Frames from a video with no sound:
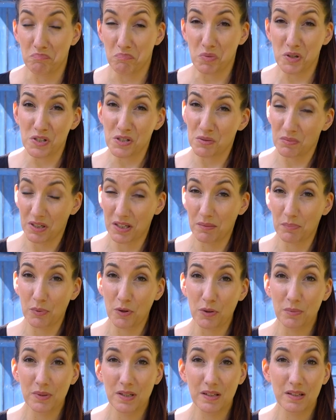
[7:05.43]
Once a week
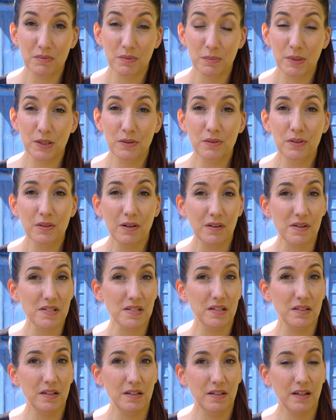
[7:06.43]
probably would be good. On a
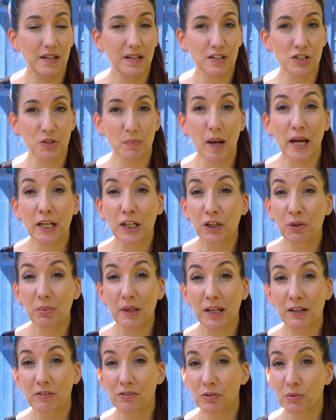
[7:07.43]
Sunday night as you're packing your
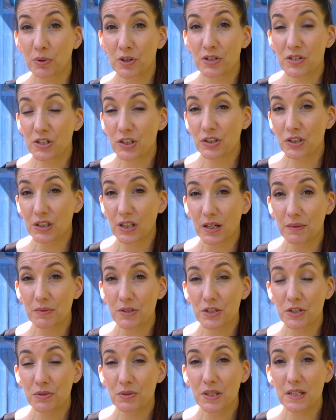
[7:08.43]
bag for work, it's a good time
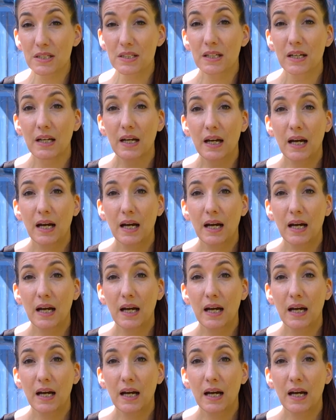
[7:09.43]
to do it.